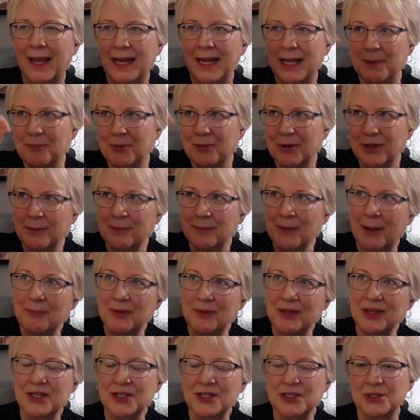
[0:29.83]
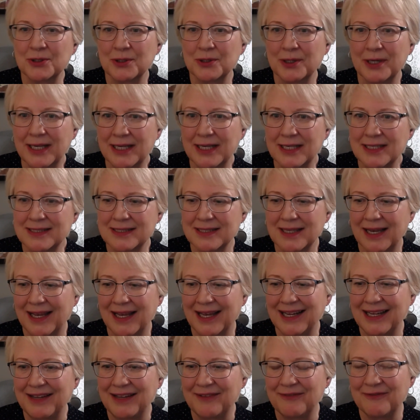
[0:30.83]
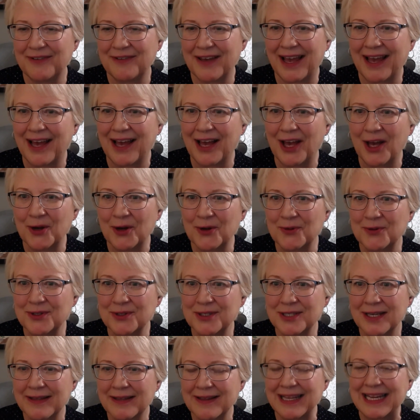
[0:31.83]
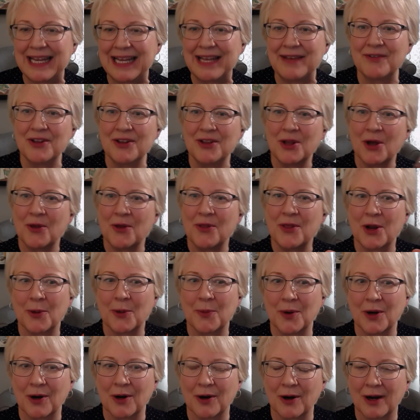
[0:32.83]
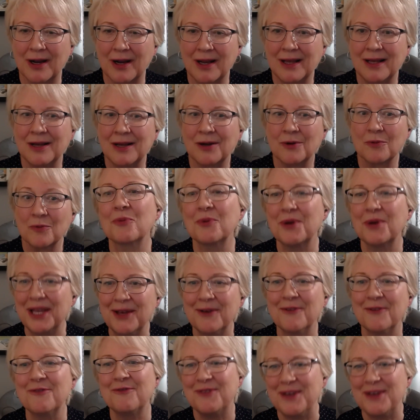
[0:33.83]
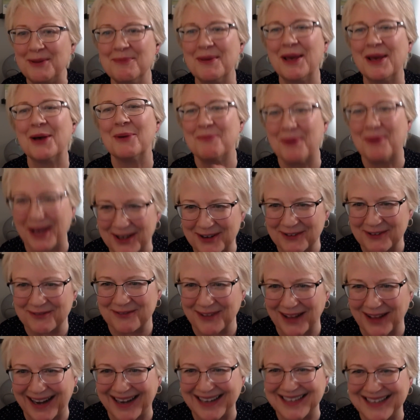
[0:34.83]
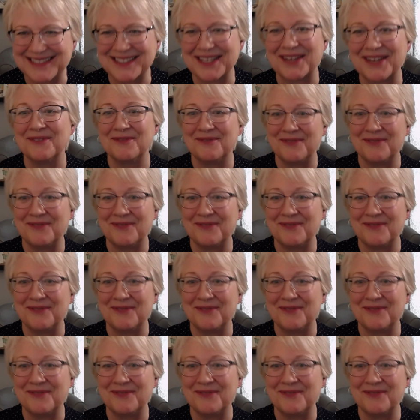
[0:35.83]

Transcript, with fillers: and he put them up in the trees and he found that even though there were real female butterflies mm-hmm.